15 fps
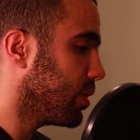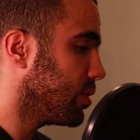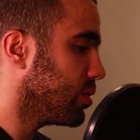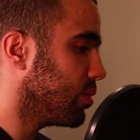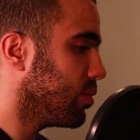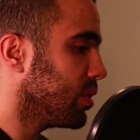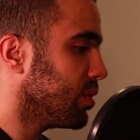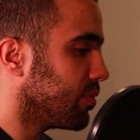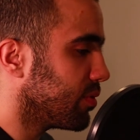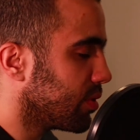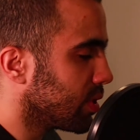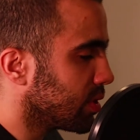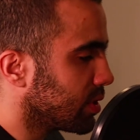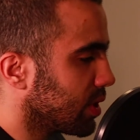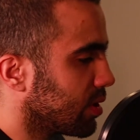so one of the
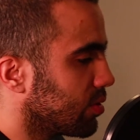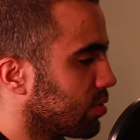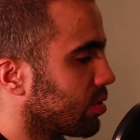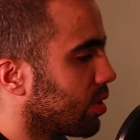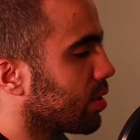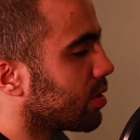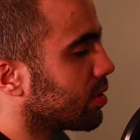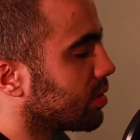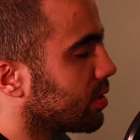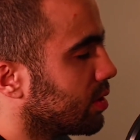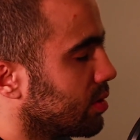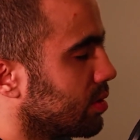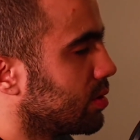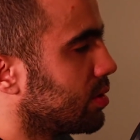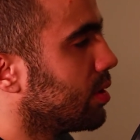things that
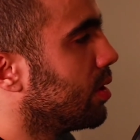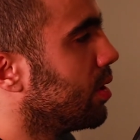Socrates